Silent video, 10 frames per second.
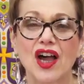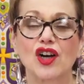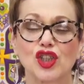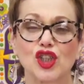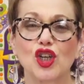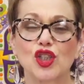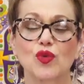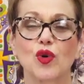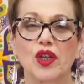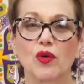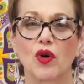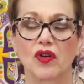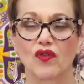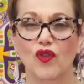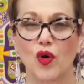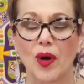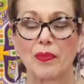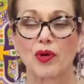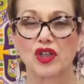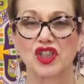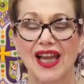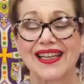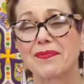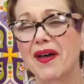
are just what you want for a project,